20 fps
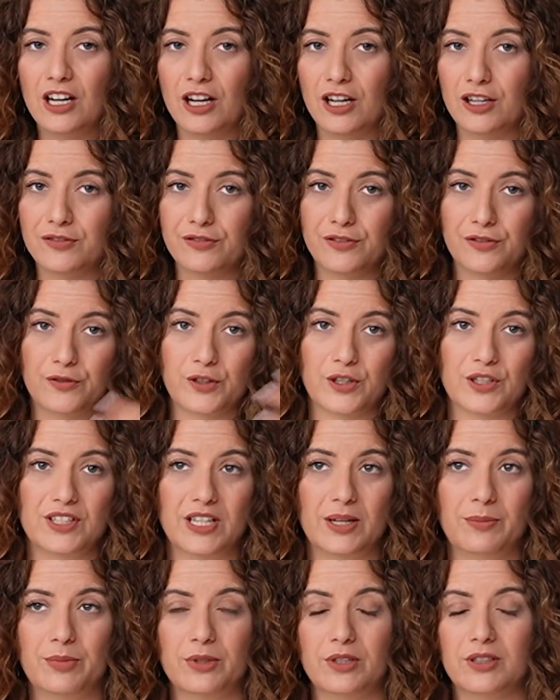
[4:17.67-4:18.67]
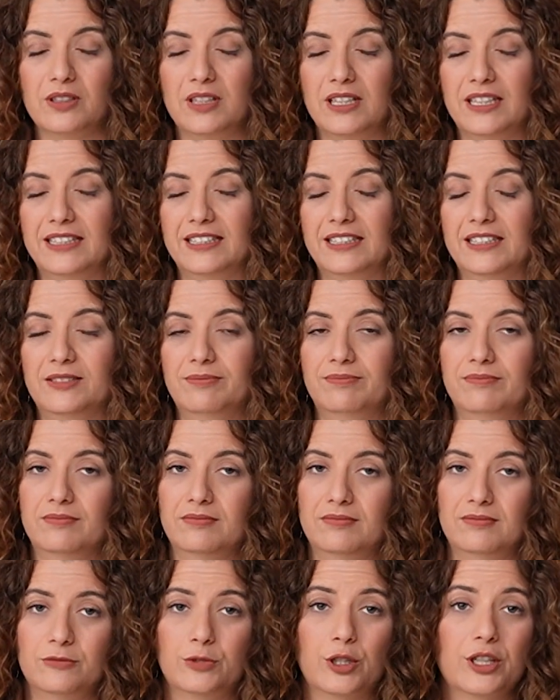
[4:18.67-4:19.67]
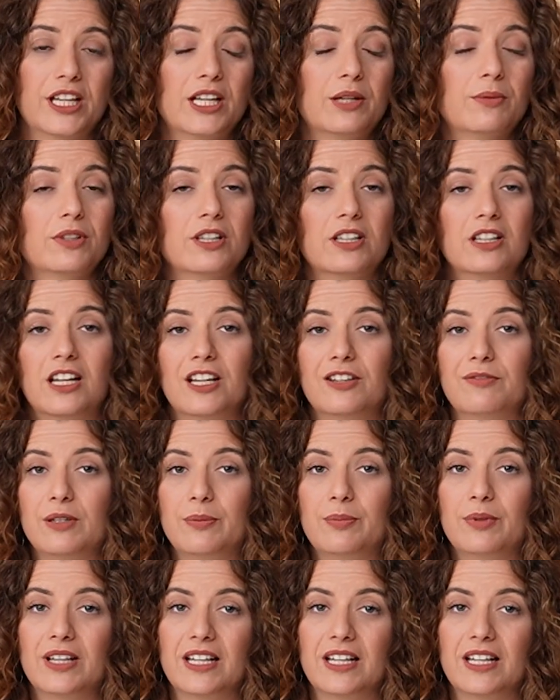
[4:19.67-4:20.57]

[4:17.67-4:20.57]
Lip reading: of, for example, working with a lot of people.